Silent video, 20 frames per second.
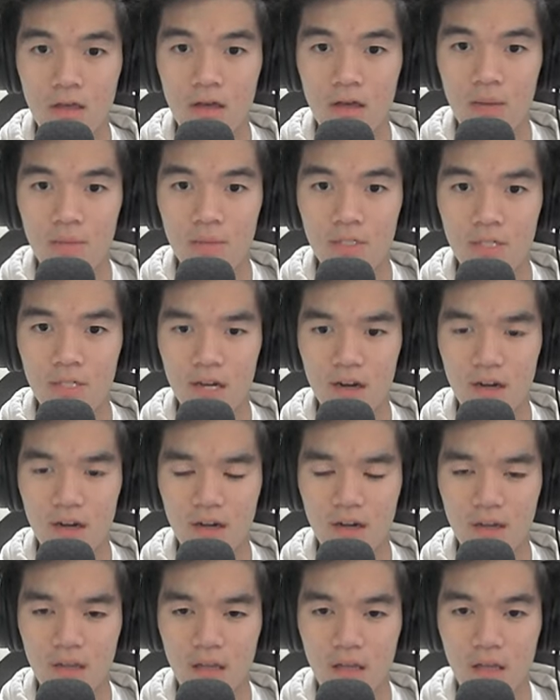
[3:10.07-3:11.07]

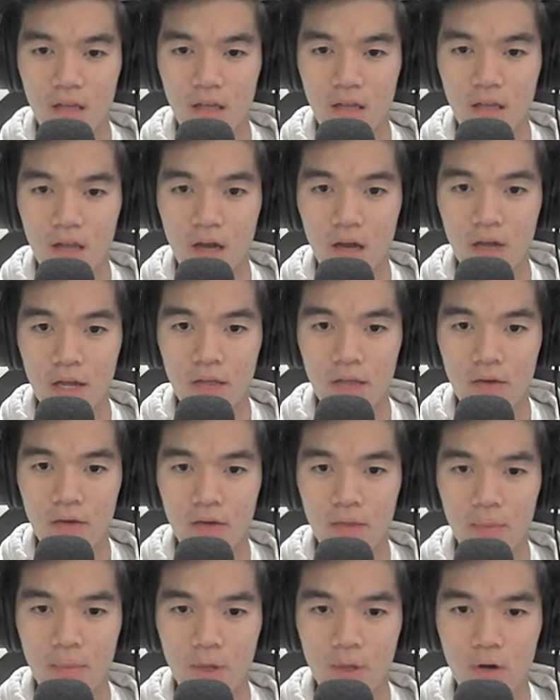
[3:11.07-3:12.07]
scared. Okay, the
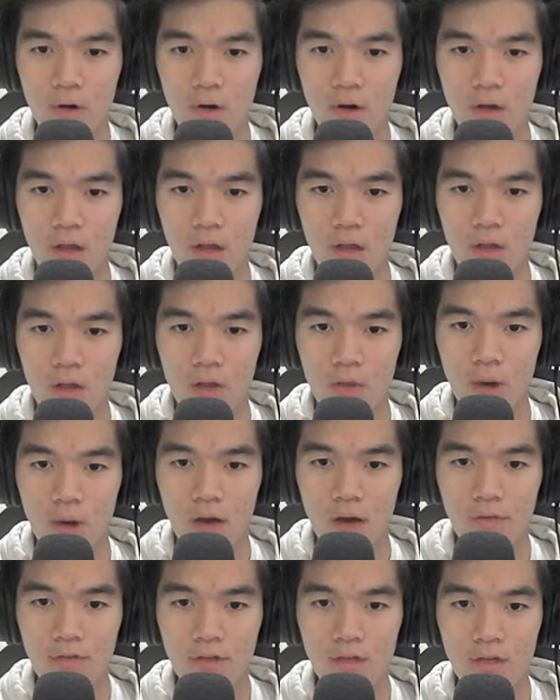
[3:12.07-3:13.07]
computer. Uh, you have
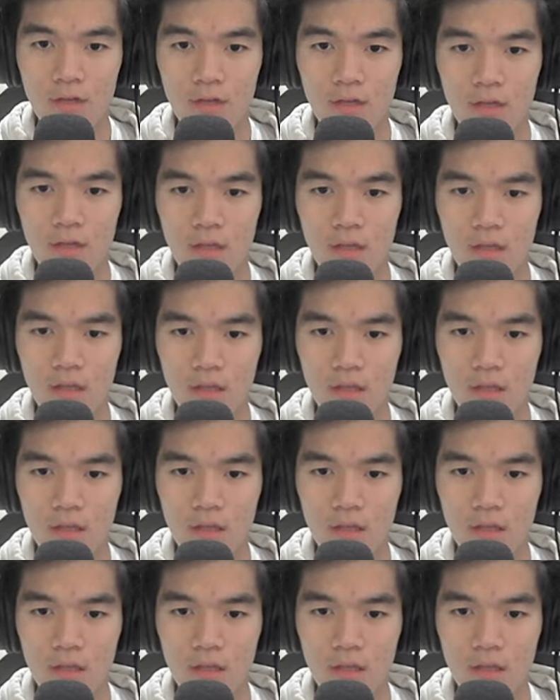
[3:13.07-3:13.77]
to... Discord. We're already here.